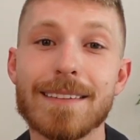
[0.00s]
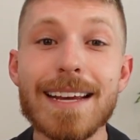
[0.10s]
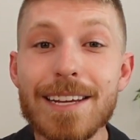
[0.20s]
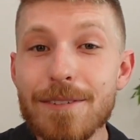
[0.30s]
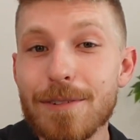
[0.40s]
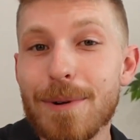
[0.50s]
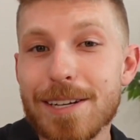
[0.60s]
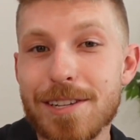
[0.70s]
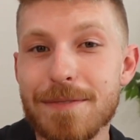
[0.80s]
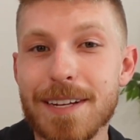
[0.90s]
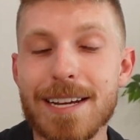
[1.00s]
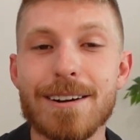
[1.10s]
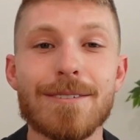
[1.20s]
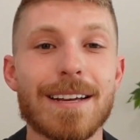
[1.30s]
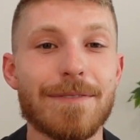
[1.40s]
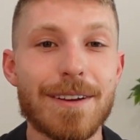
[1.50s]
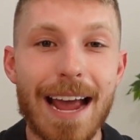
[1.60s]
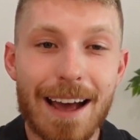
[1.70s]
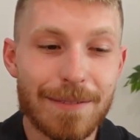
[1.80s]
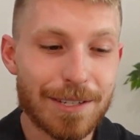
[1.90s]
Thank you for watching the video. If you
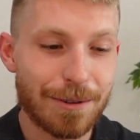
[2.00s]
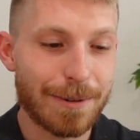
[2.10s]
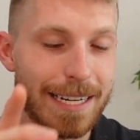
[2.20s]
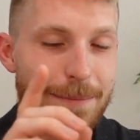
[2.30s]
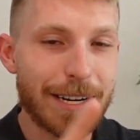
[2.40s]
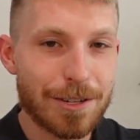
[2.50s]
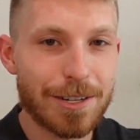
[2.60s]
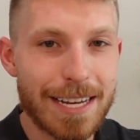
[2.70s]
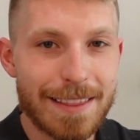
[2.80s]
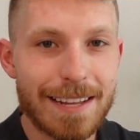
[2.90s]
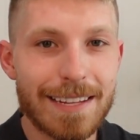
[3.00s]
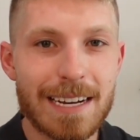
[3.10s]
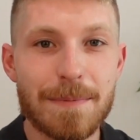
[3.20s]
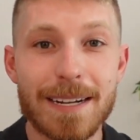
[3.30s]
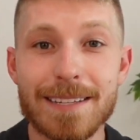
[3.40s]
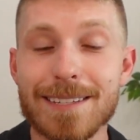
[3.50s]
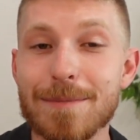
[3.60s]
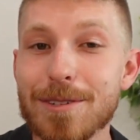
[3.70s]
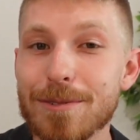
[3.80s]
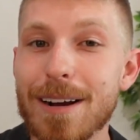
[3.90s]
haven't already, make sure to hit that like button,
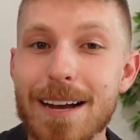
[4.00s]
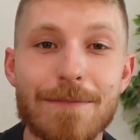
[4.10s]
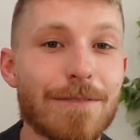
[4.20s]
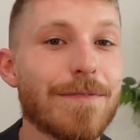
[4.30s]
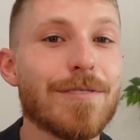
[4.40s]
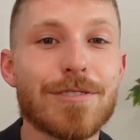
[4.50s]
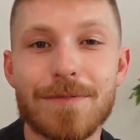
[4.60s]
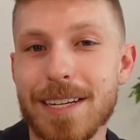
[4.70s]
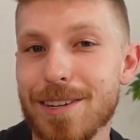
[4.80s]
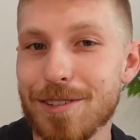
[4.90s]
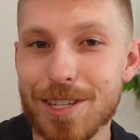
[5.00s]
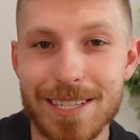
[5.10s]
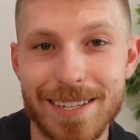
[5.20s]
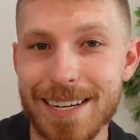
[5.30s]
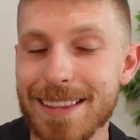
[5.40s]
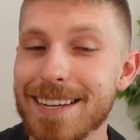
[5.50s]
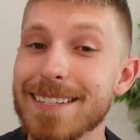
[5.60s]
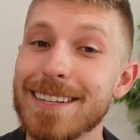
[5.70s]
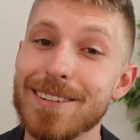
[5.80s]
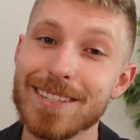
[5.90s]
subscribe for future videos just like
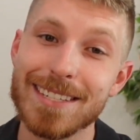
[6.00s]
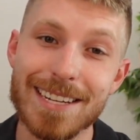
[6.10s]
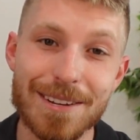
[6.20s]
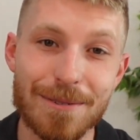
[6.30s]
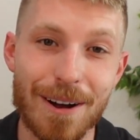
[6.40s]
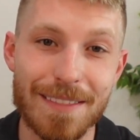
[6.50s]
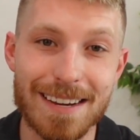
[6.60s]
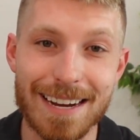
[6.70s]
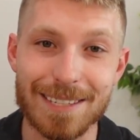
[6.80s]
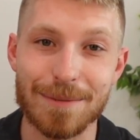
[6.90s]
this, and I'll see you on the next